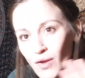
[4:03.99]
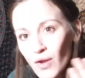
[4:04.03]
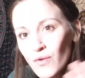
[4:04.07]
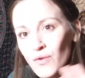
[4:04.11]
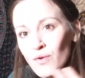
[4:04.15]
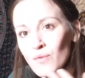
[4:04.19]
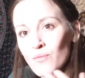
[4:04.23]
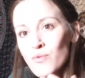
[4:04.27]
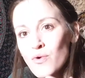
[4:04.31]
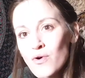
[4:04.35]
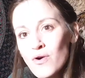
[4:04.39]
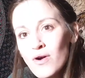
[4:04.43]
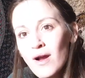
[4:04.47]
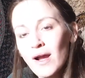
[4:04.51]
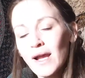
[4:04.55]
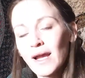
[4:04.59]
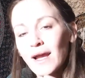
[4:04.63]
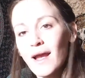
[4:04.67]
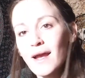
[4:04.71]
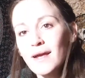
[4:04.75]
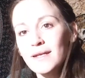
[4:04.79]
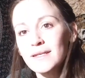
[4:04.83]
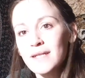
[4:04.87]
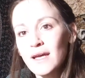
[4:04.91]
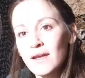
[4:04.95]
the more I
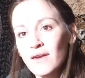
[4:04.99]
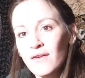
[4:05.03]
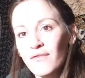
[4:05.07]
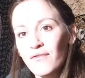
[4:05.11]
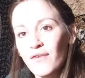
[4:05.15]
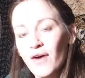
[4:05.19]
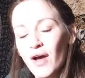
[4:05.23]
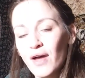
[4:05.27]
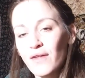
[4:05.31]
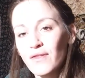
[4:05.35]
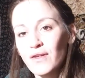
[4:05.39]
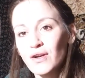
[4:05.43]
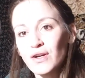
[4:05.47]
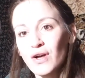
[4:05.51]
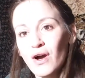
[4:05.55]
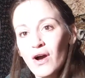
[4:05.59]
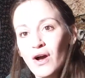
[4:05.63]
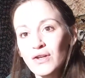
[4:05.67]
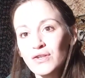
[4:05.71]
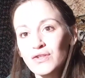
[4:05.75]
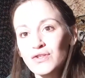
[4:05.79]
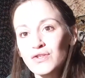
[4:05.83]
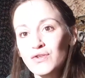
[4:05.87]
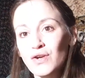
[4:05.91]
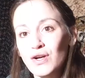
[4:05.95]
identify the
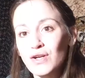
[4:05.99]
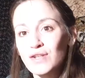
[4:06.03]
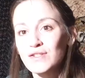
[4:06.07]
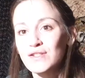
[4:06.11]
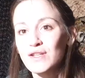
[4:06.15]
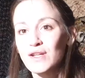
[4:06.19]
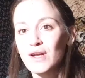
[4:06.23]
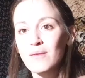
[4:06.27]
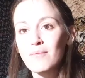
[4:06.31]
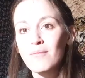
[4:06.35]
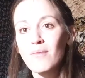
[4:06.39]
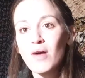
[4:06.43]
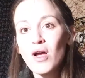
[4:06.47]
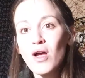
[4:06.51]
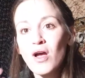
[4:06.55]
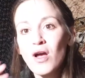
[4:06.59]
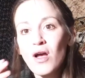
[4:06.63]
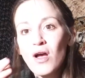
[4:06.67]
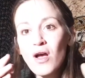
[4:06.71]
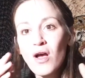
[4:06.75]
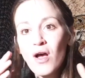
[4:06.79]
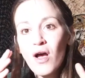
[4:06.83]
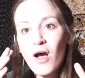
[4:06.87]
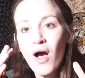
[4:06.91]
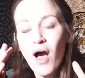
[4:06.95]
constructs that
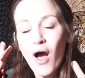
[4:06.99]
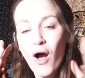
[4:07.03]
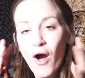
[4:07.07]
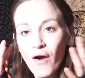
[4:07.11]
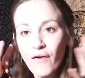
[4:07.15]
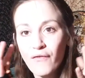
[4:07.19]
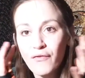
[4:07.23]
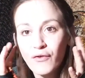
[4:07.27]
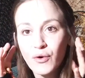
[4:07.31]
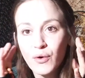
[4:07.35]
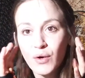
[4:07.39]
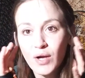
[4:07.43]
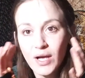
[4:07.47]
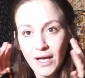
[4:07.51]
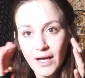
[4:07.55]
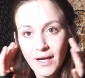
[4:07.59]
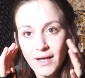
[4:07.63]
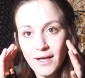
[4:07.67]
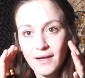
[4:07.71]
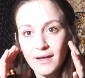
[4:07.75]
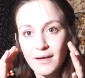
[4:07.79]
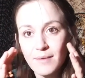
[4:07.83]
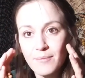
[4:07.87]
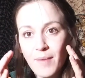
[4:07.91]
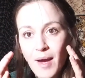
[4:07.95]
I have
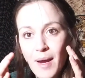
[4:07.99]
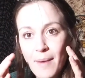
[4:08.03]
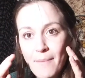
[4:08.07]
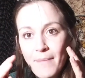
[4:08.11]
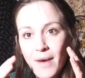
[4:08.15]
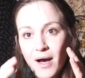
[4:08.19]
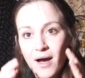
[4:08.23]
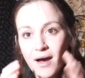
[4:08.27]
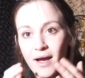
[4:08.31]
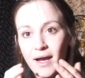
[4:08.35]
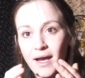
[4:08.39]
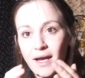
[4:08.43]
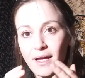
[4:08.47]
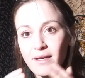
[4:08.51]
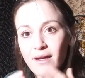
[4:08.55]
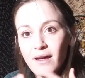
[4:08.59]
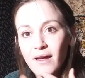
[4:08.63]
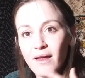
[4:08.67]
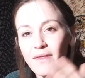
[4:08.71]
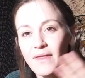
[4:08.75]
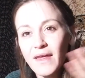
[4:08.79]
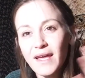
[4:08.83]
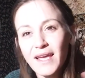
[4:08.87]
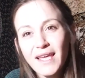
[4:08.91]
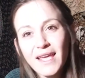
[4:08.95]
created in my mind
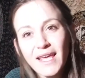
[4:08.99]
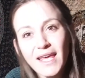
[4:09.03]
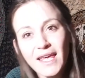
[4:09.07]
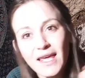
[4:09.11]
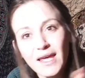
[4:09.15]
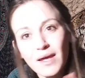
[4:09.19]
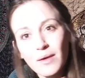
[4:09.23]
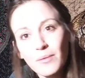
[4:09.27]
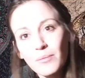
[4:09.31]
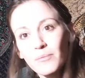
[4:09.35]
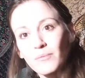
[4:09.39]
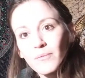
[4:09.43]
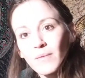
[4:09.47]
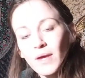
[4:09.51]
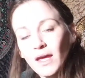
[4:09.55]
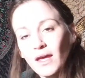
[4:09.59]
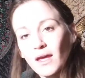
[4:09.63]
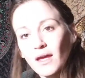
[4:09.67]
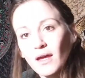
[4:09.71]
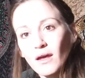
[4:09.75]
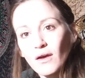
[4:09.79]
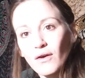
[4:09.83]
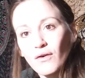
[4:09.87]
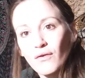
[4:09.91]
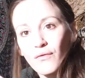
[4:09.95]
that keep
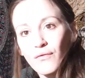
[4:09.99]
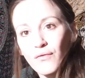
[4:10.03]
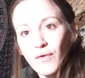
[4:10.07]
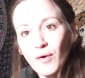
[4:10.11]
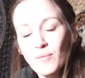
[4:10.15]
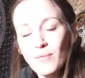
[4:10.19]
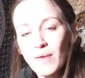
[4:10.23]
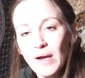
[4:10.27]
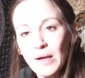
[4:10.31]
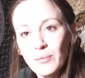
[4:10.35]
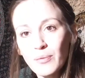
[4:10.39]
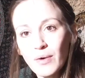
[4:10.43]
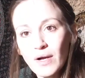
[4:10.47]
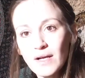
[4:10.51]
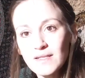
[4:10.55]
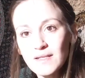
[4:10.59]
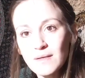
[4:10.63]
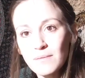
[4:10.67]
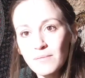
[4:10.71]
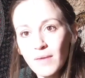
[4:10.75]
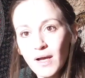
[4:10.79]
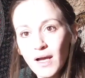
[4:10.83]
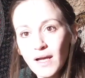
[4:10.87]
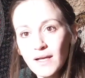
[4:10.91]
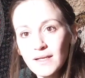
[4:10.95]
me from my
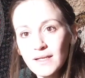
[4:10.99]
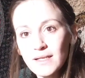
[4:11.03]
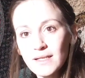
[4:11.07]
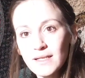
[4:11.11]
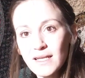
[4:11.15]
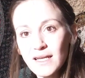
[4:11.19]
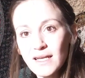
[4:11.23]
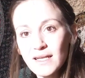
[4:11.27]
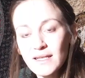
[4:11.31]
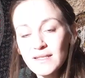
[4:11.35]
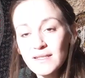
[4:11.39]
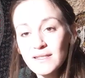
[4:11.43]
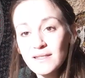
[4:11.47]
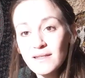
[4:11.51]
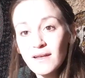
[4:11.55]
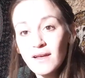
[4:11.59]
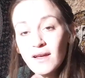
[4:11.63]
present-mindedness.